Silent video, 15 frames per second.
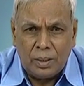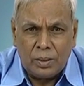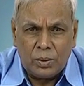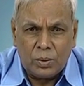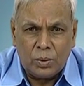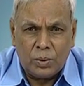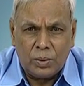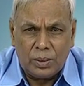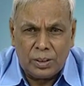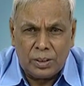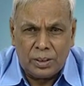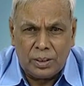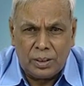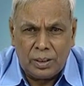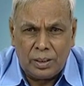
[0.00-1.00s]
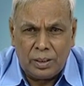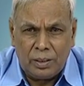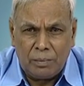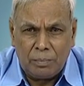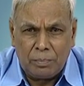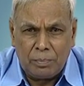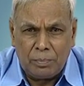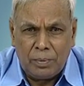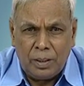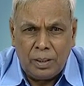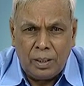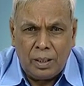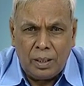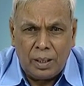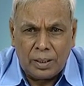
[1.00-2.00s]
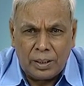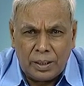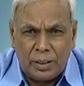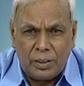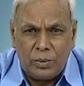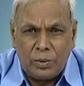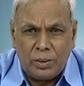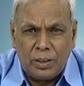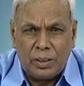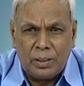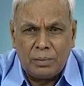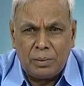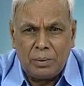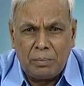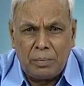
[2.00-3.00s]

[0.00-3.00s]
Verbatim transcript: So, this is the other usage of the